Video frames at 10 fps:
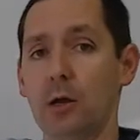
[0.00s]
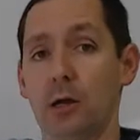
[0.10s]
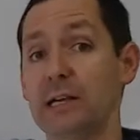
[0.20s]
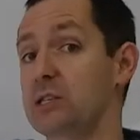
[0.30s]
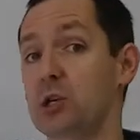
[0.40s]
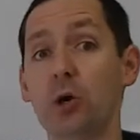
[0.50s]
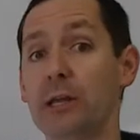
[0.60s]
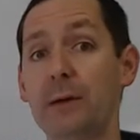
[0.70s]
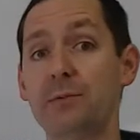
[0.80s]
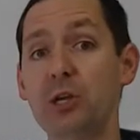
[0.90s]
It's
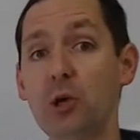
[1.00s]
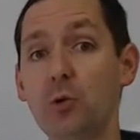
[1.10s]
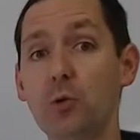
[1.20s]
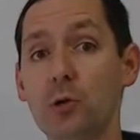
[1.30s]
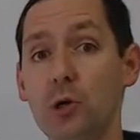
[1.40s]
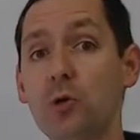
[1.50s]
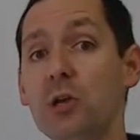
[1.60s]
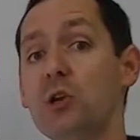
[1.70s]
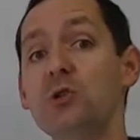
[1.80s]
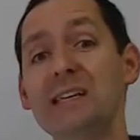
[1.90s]
totally up to you. You can
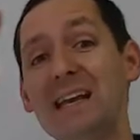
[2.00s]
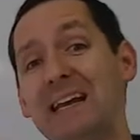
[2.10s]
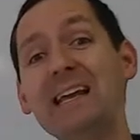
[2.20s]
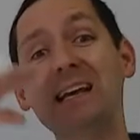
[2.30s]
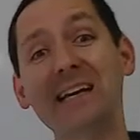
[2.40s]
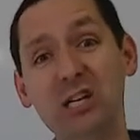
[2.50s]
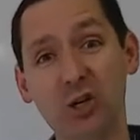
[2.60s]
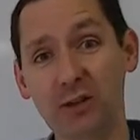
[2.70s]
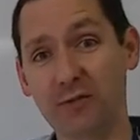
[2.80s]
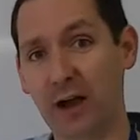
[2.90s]
use any
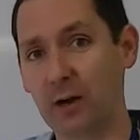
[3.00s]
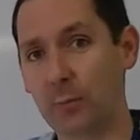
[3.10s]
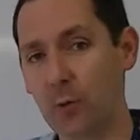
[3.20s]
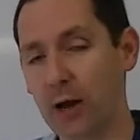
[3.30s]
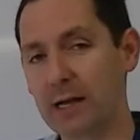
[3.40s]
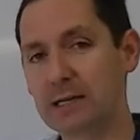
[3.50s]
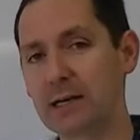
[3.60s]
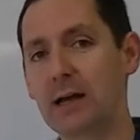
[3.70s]
initial and final point